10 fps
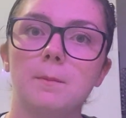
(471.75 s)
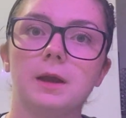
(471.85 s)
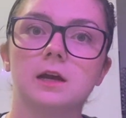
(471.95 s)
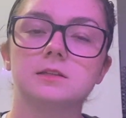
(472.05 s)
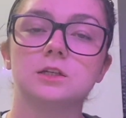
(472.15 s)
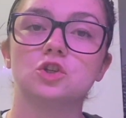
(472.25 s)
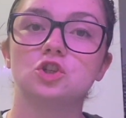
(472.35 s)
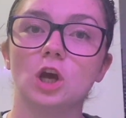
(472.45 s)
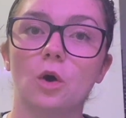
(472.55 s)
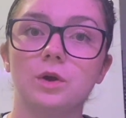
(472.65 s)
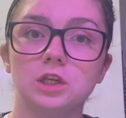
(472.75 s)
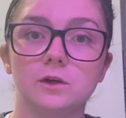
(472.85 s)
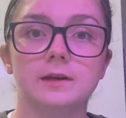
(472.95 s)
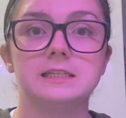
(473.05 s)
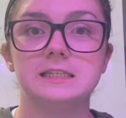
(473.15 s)
because it's showing
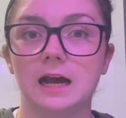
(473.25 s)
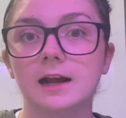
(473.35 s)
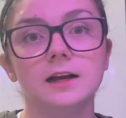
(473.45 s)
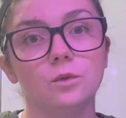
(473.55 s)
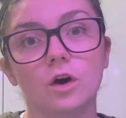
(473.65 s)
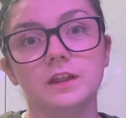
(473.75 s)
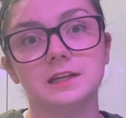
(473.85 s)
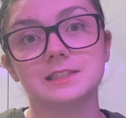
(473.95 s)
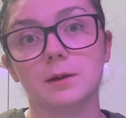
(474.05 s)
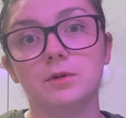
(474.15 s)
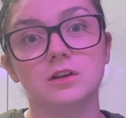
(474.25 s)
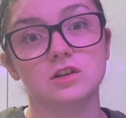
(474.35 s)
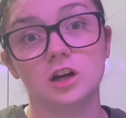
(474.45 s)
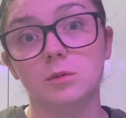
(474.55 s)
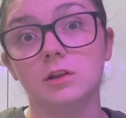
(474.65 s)
you exactly what the examiners are
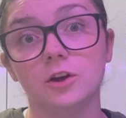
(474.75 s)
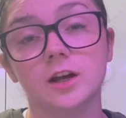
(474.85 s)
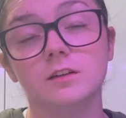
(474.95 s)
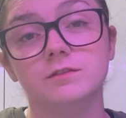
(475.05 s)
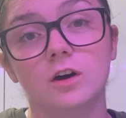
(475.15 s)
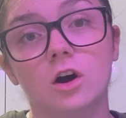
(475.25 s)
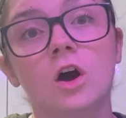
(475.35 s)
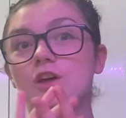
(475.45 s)
going to be looking for.